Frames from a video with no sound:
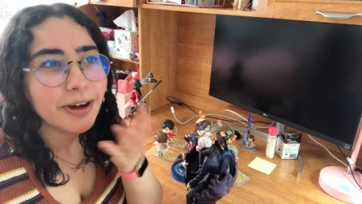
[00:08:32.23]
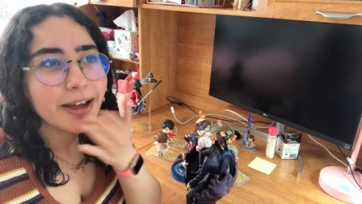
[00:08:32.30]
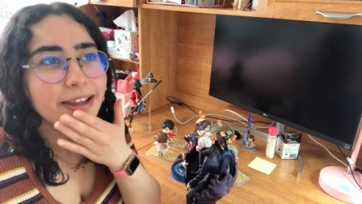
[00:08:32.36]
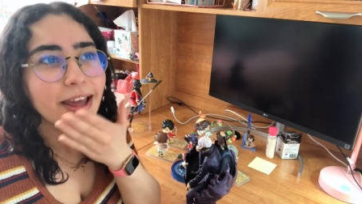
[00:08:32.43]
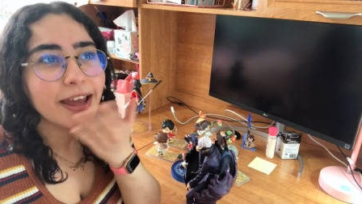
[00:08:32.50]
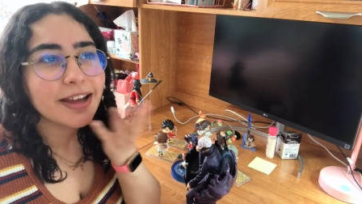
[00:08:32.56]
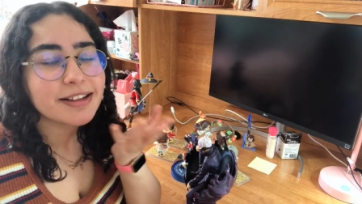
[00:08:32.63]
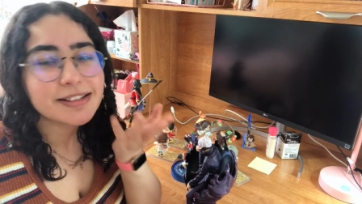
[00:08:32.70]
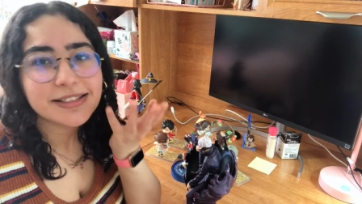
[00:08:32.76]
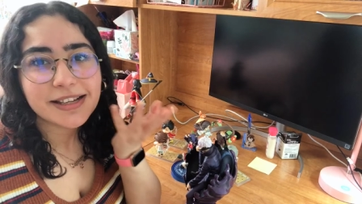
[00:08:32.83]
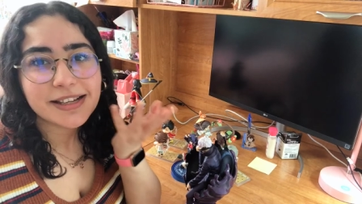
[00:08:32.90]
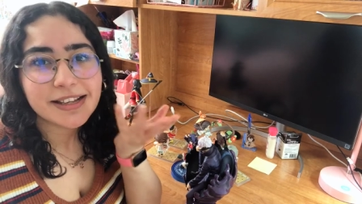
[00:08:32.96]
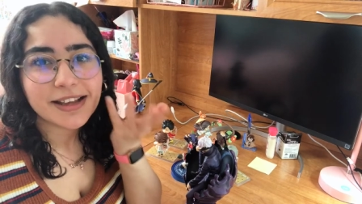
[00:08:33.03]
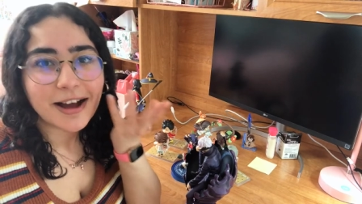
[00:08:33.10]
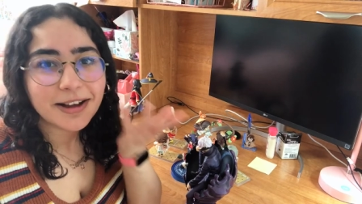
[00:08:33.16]
I can't
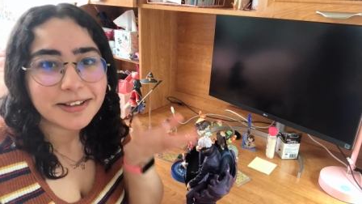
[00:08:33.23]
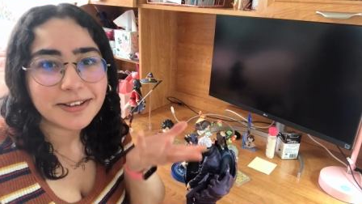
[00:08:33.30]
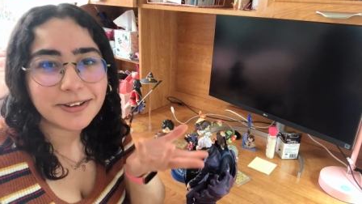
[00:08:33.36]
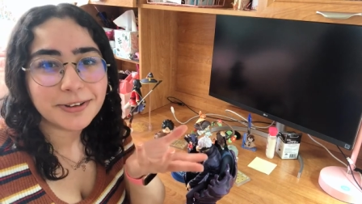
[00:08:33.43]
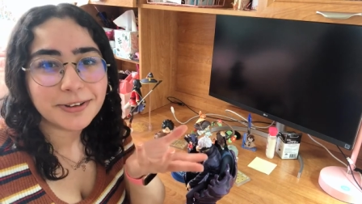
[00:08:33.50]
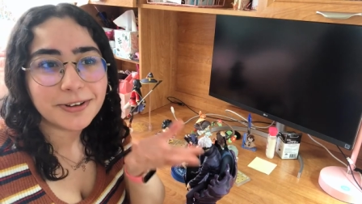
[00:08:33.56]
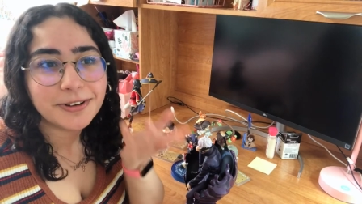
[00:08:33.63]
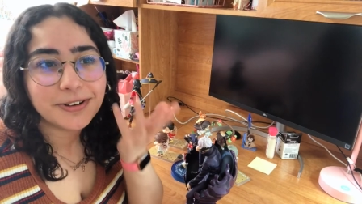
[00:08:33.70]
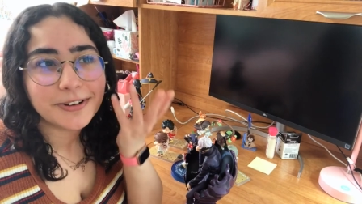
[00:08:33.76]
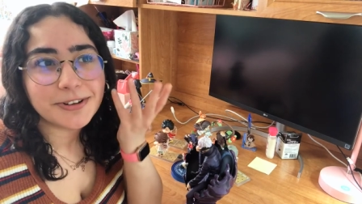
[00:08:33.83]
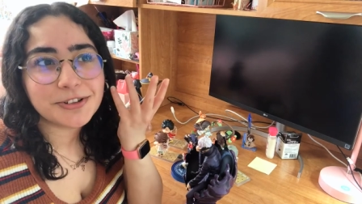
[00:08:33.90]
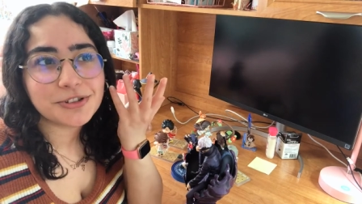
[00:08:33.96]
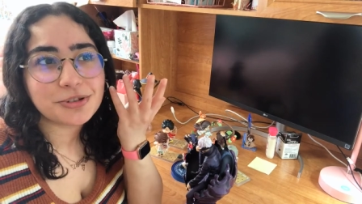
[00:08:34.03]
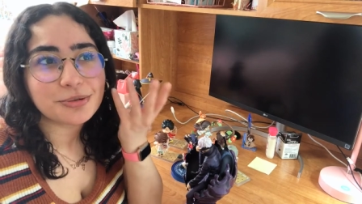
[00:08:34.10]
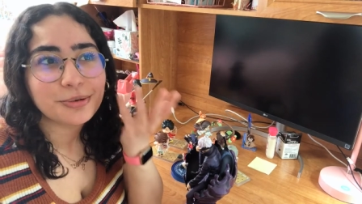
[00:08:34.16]
see Yato
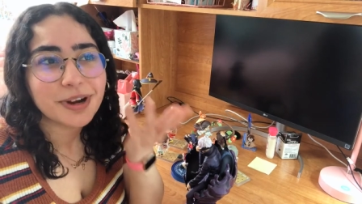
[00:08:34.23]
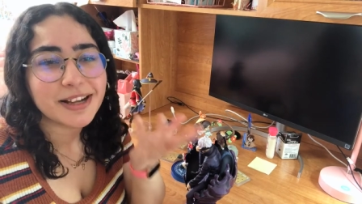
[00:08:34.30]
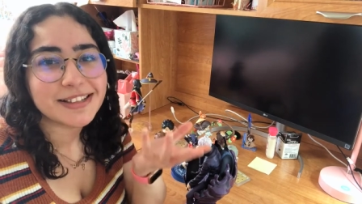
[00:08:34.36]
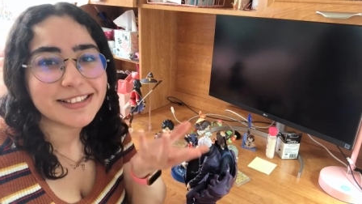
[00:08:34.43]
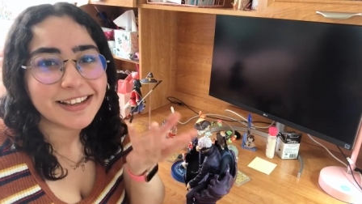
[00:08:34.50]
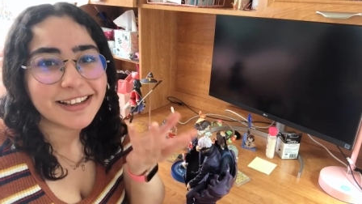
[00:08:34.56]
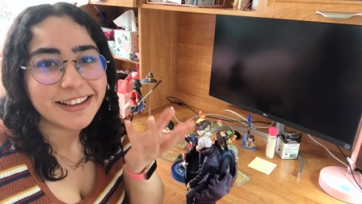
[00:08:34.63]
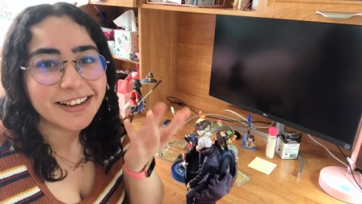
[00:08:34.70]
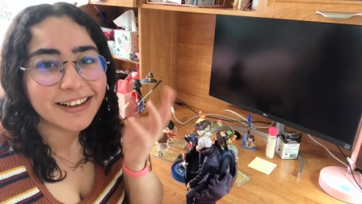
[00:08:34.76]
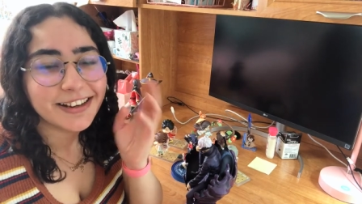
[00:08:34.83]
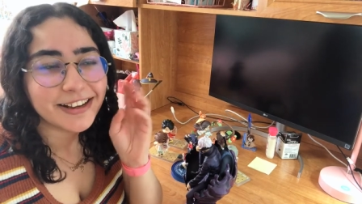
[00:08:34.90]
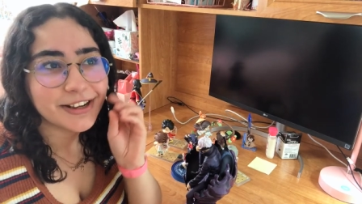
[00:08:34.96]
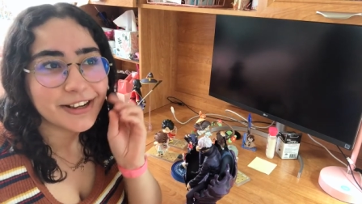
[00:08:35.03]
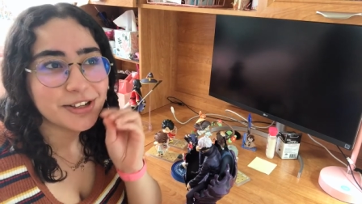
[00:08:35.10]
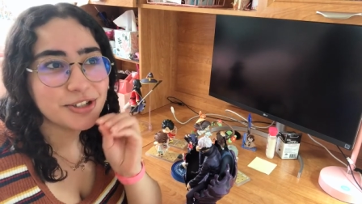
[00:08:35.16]
translated
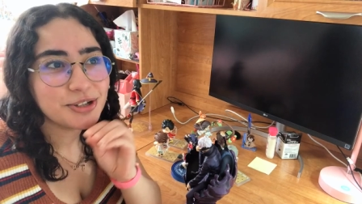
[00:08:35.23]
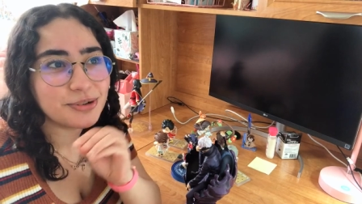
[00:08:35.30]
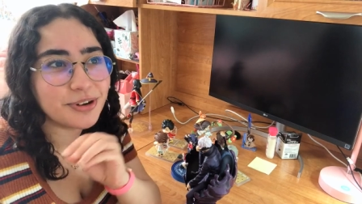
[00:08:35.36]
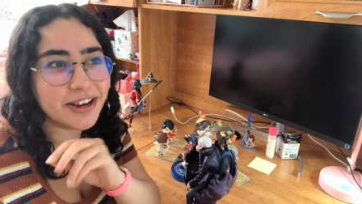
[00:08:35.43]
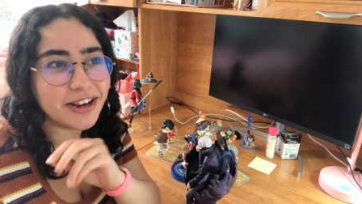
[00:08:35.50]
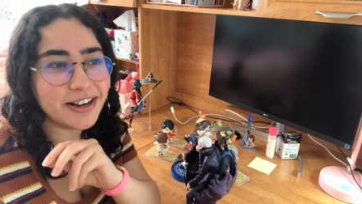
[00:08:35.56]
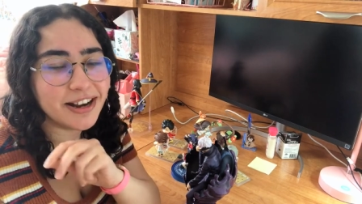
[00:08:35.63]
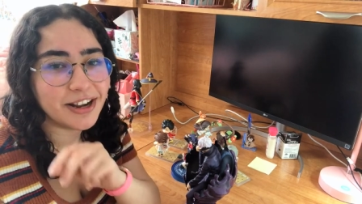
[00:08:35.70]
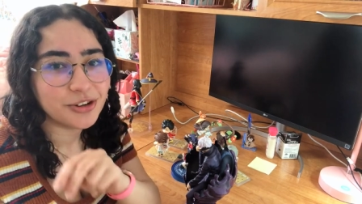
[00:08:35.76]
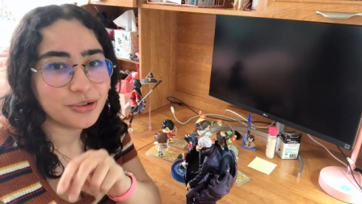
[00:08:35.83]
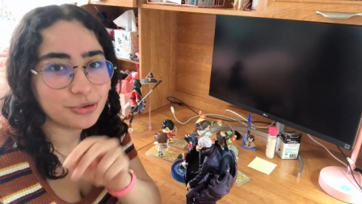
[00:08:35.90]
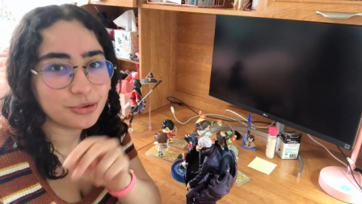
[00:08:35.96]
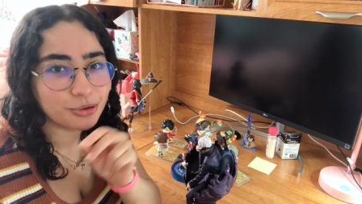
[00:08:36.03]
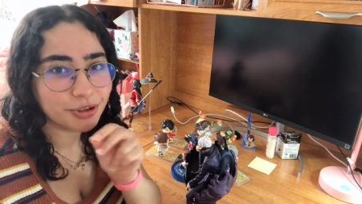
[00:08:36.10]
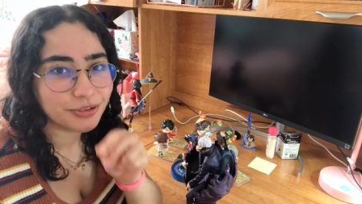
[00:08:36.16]
into a
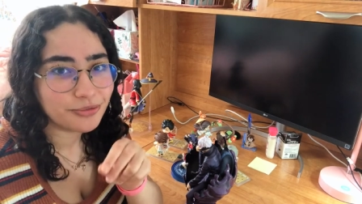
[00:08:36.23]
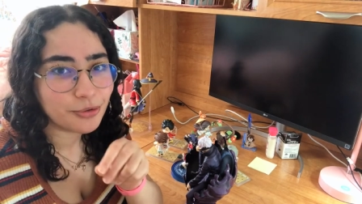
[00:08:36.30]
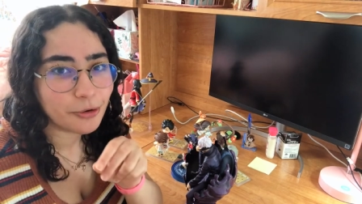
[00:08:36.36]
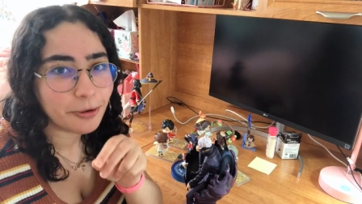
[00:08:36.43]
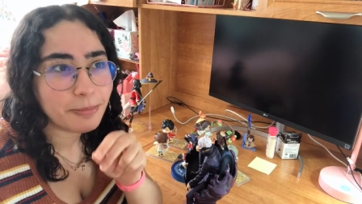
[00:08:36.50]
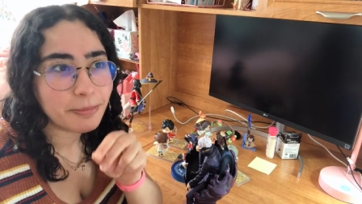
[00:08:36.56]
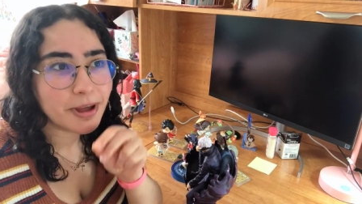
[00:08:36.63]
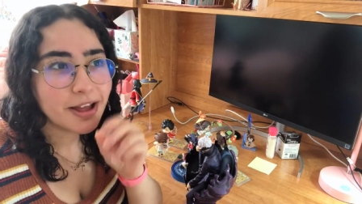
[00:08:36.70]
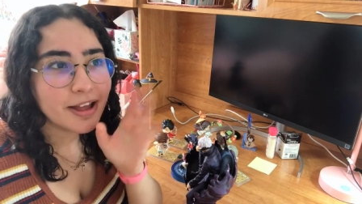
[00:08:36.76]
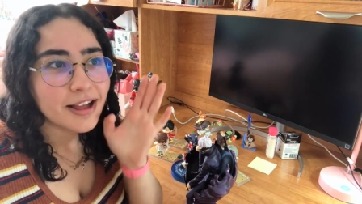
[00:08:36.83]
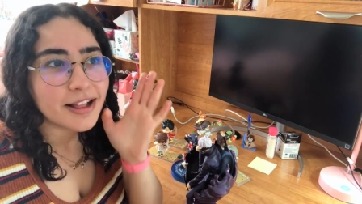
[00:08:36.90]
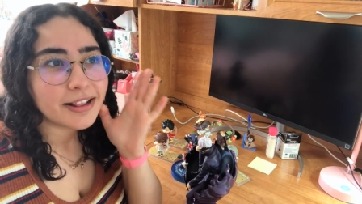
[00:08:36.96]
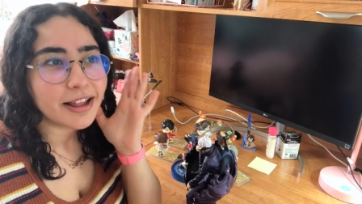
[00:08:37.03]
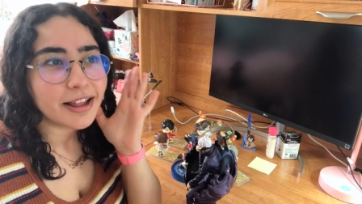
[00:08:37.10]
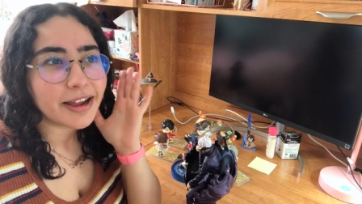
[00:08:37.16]
Nendoroid form.
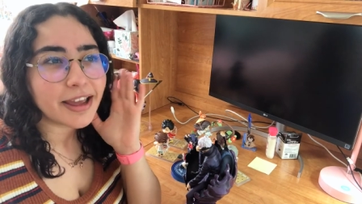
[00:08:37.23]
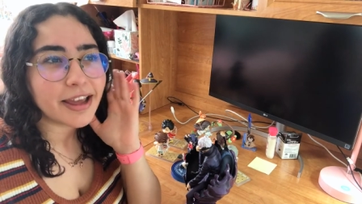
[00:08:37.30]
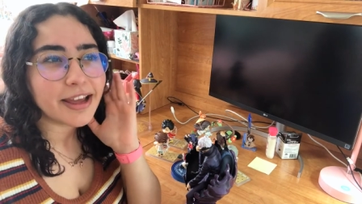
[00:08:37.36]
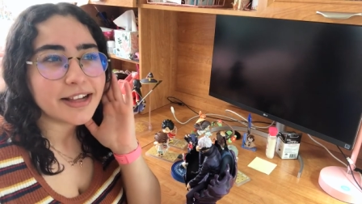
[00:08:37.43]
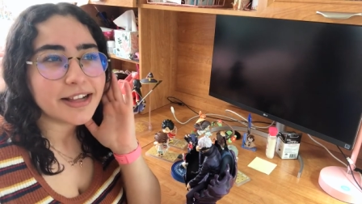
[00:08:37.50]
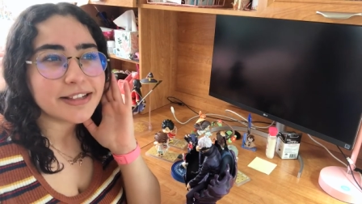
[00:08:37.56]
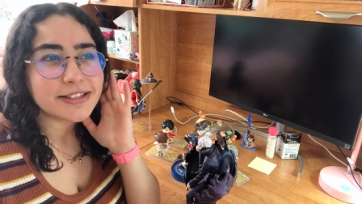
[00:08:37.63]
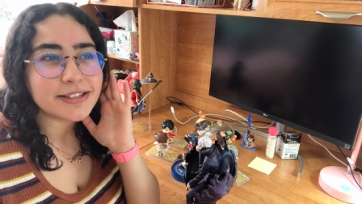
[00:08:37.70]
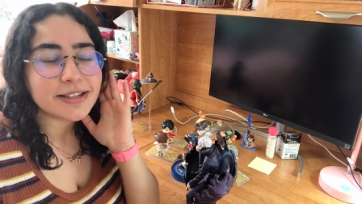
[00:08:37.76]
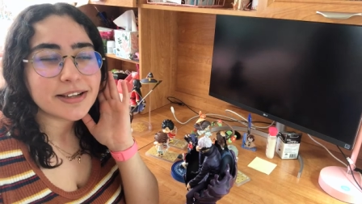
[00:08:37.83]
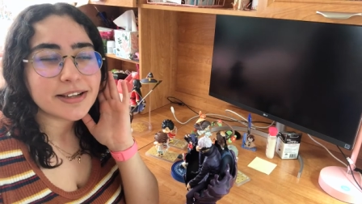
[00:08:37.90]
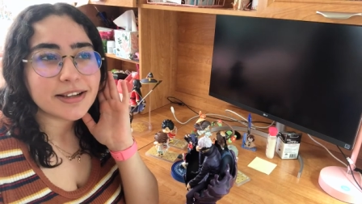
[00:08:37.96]
Like, it's,